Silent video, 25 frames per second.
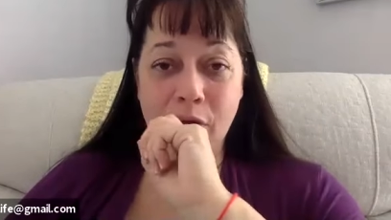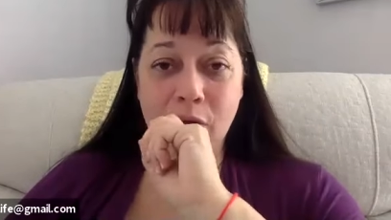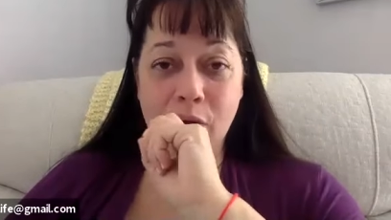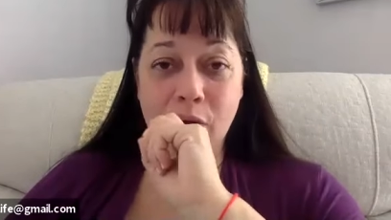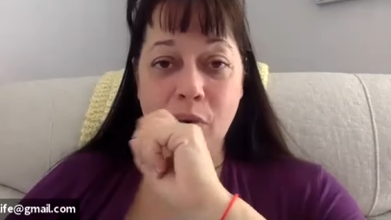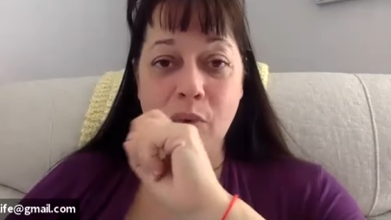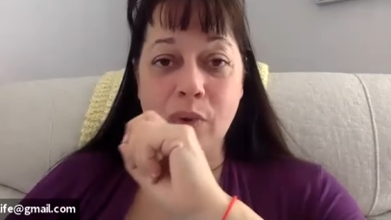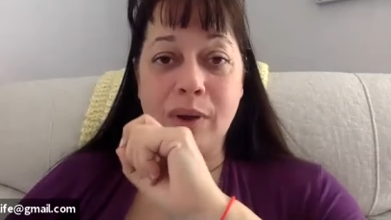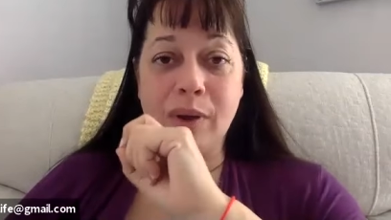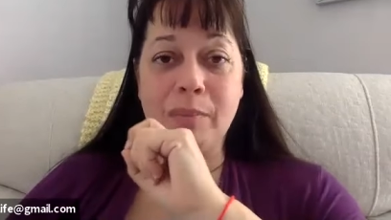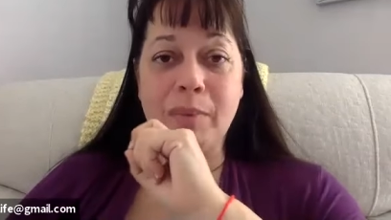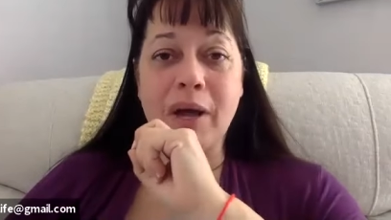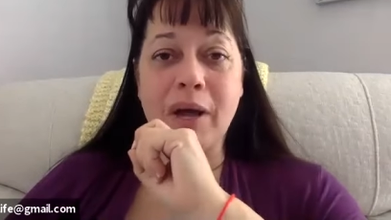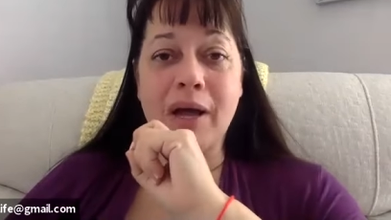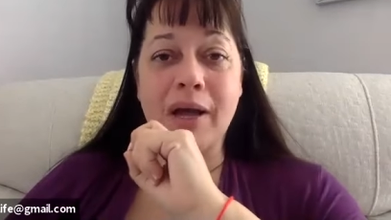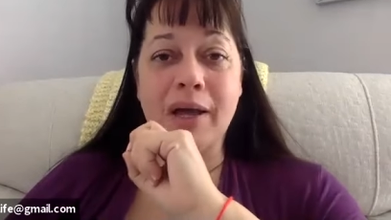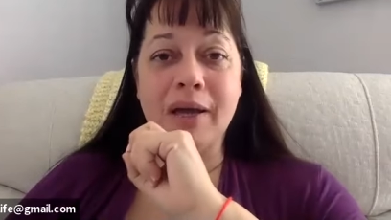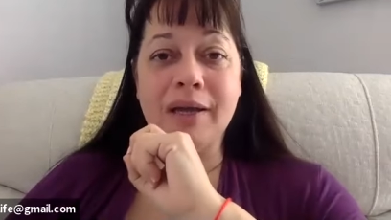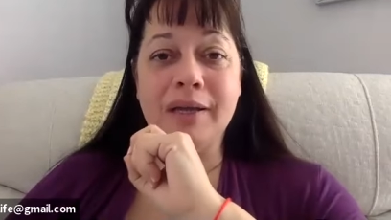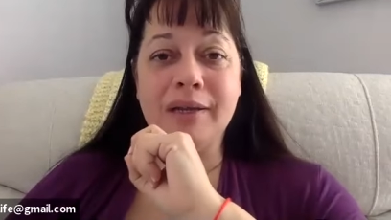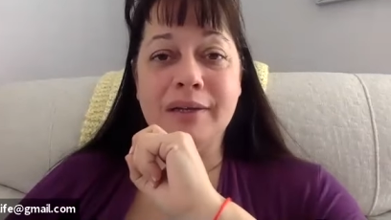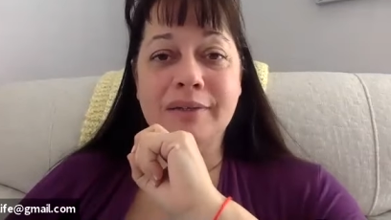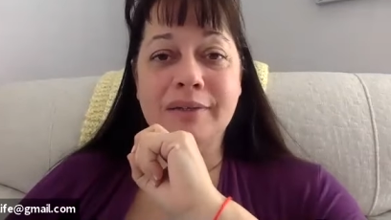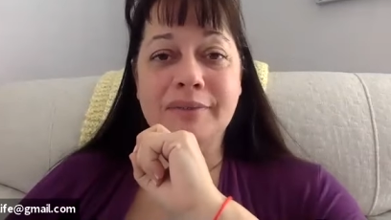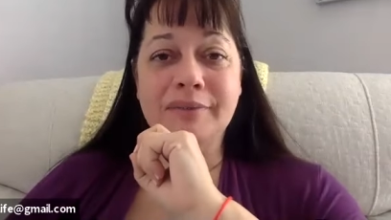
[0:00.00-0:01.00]
who am
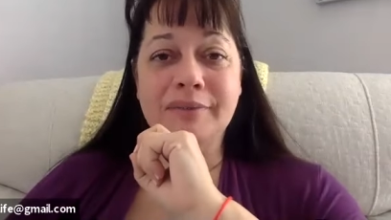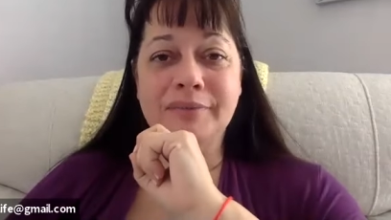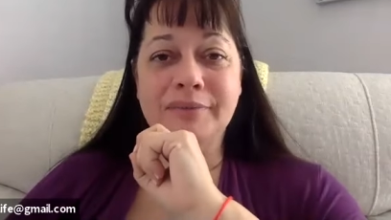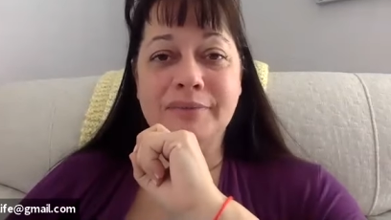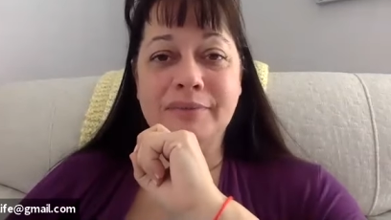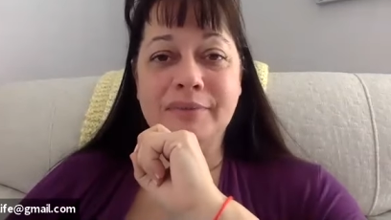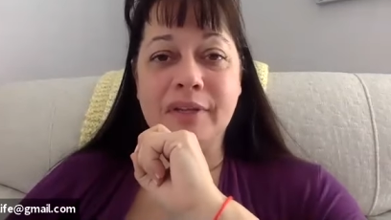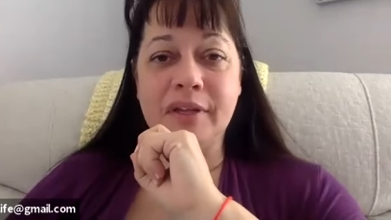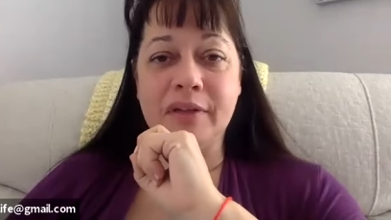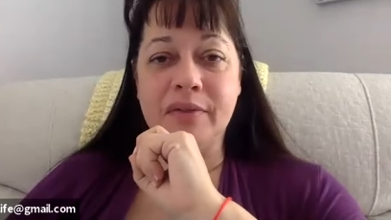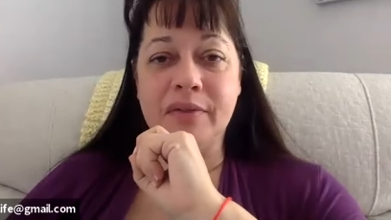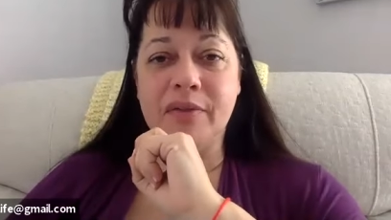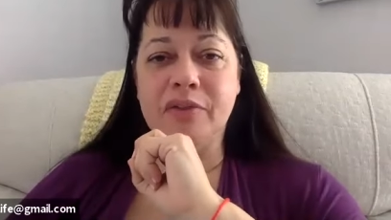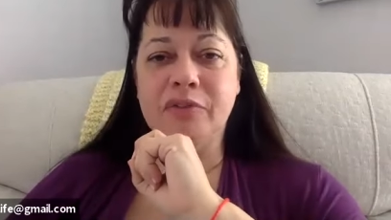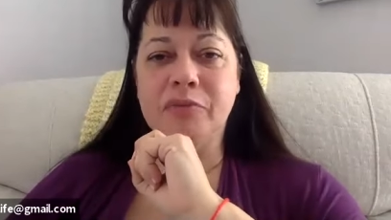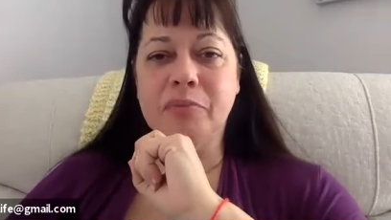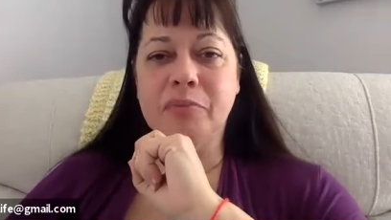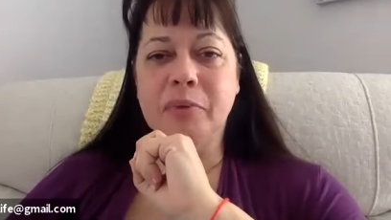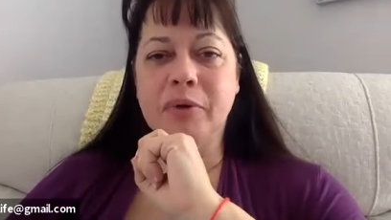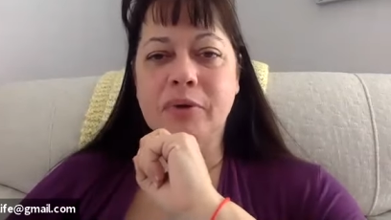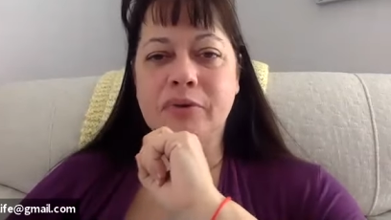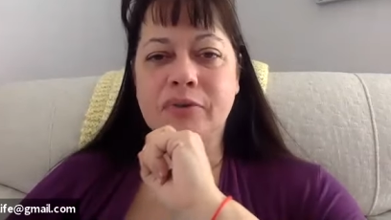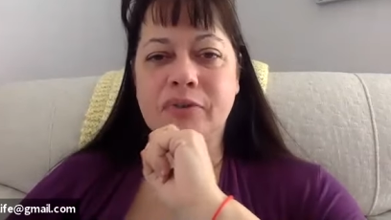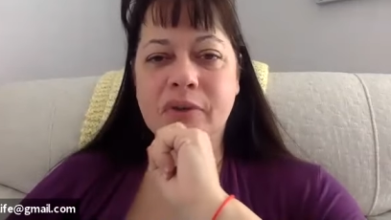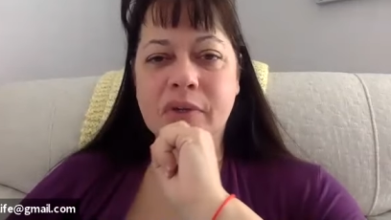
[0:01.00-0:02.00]
I in this
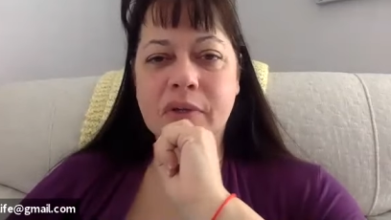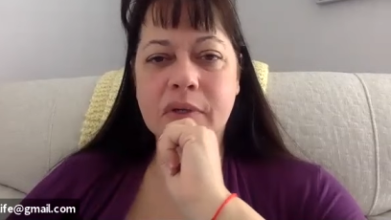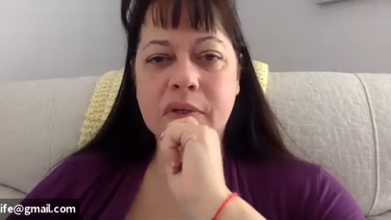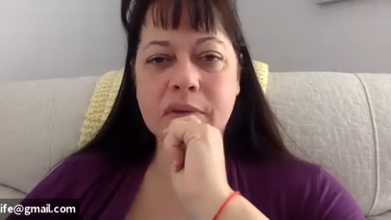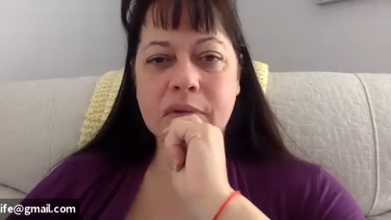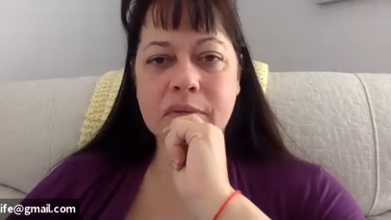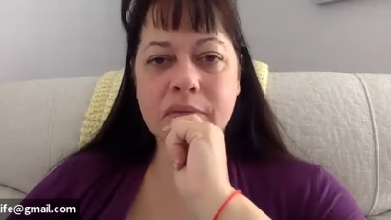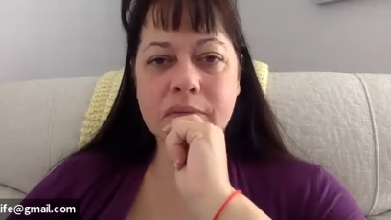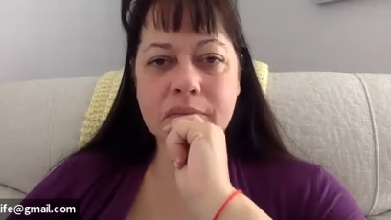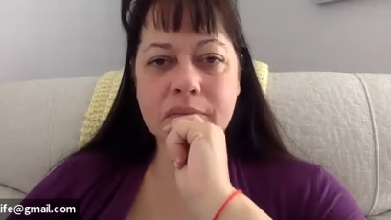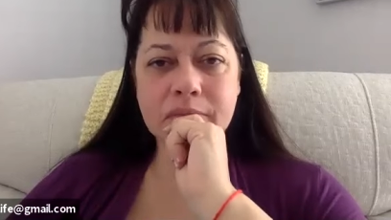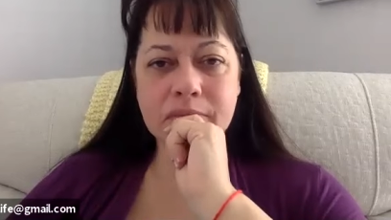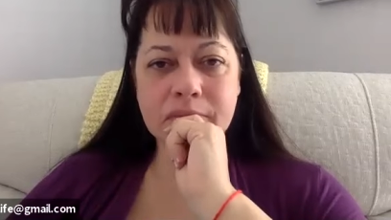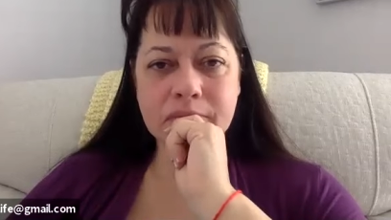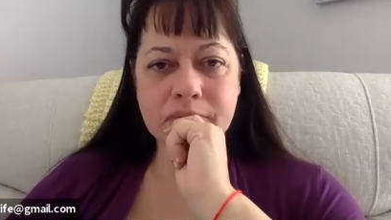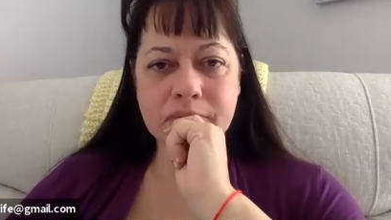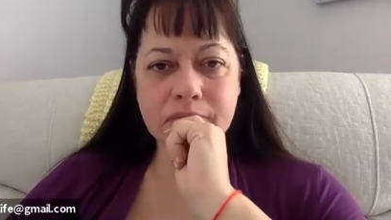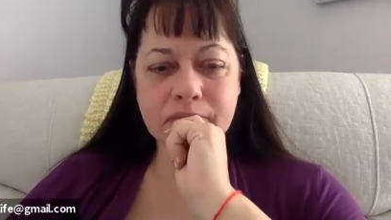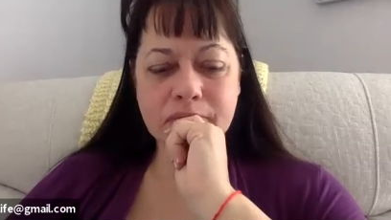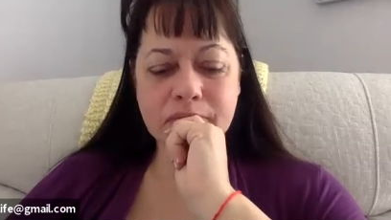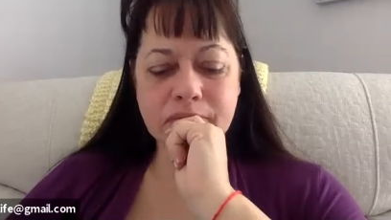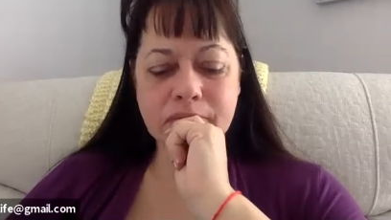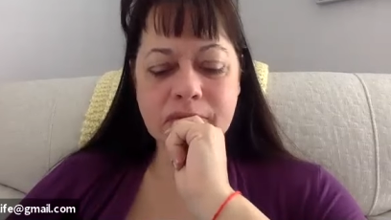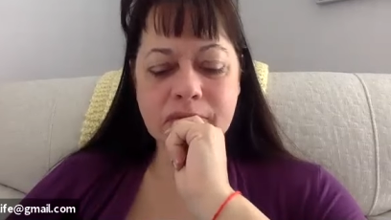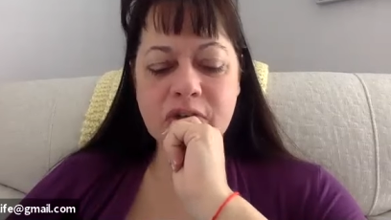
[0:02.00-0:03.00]
person?
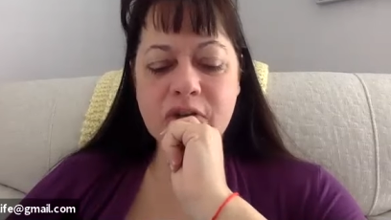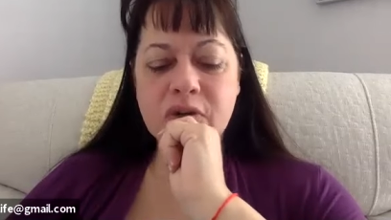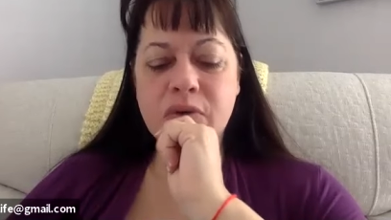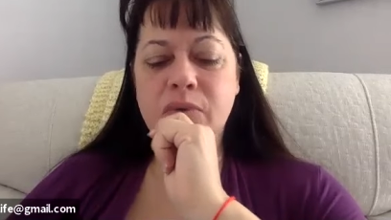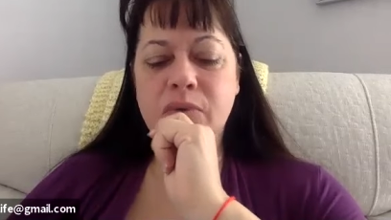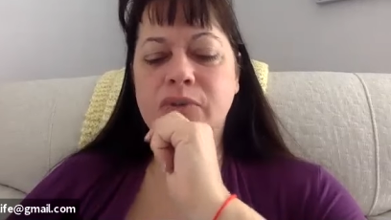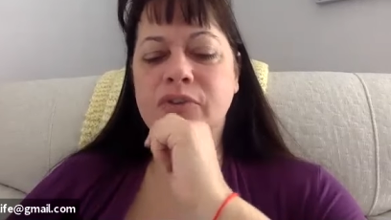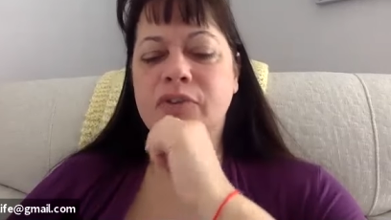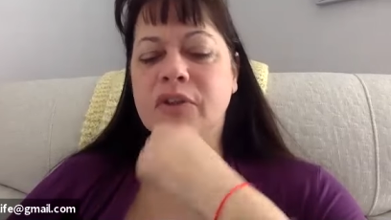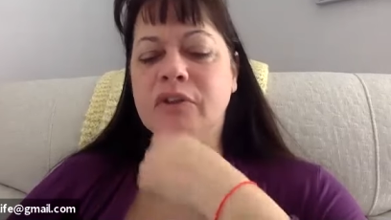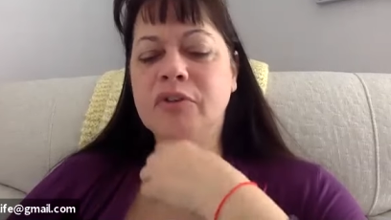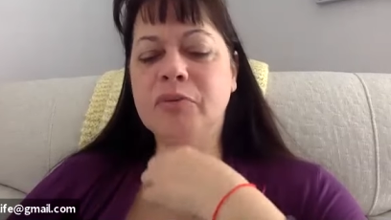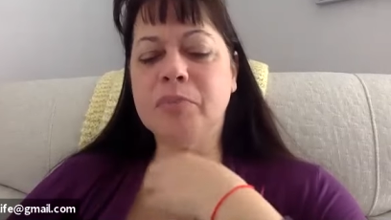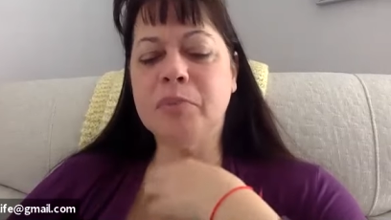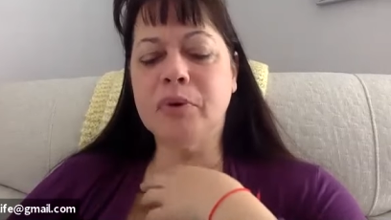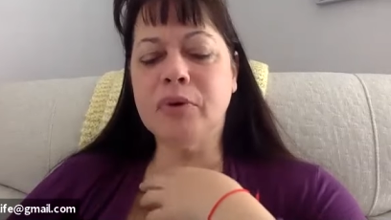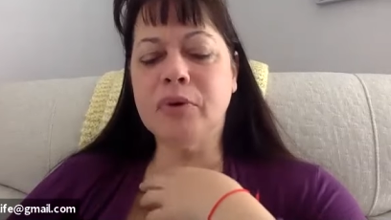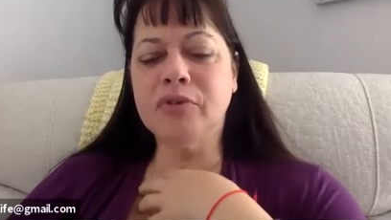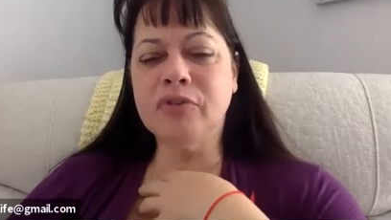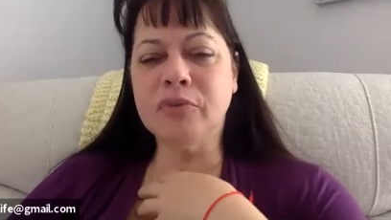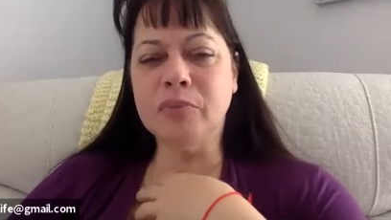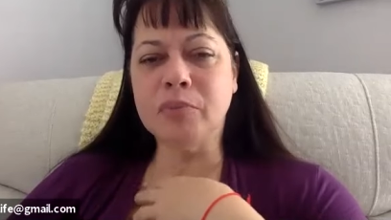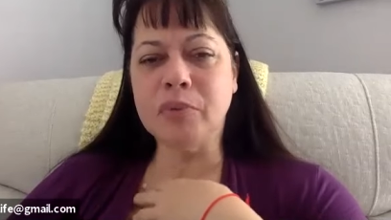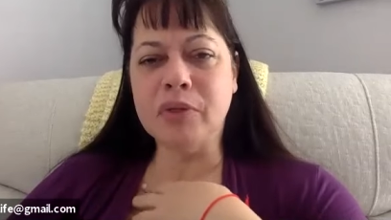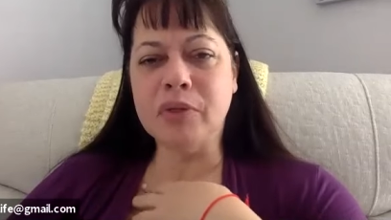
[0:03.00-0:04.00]
Who is this
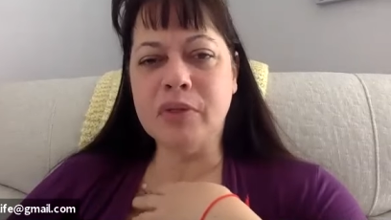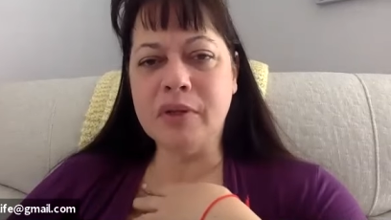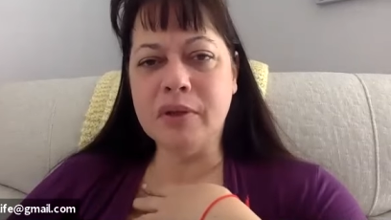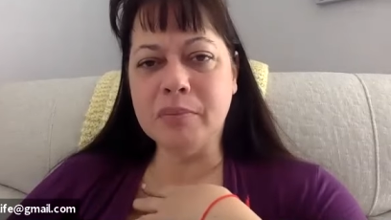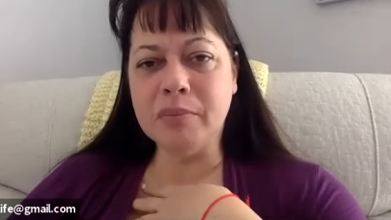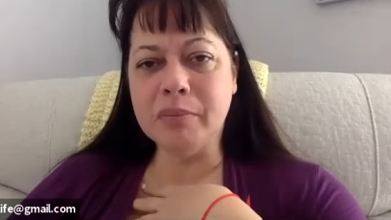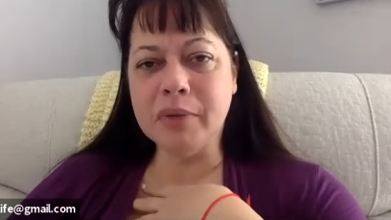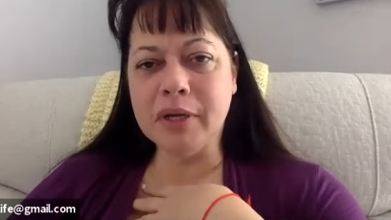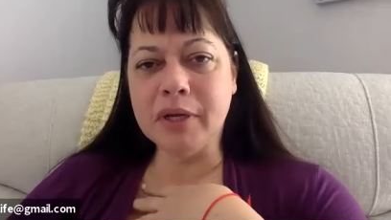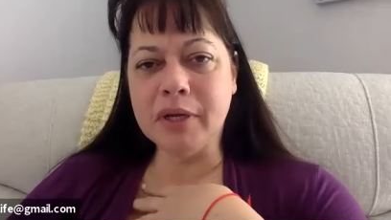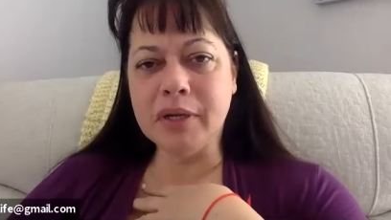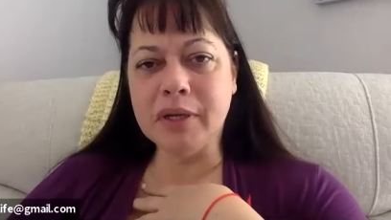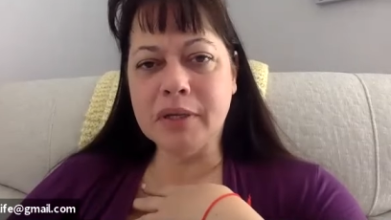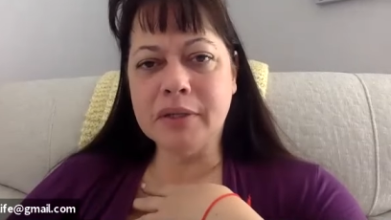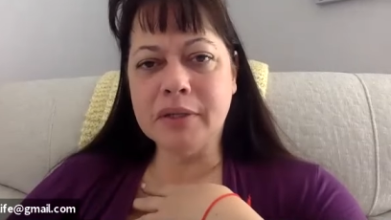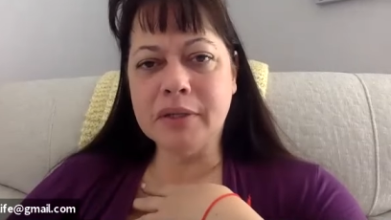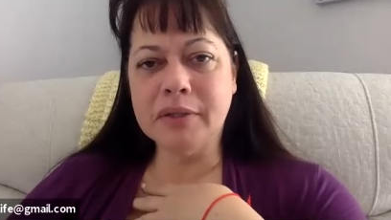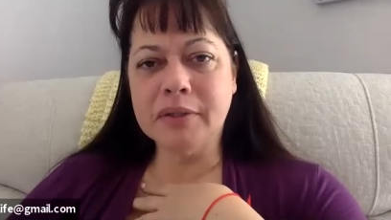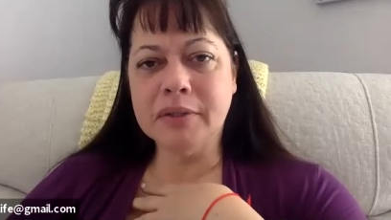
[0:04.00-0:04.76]
person within me?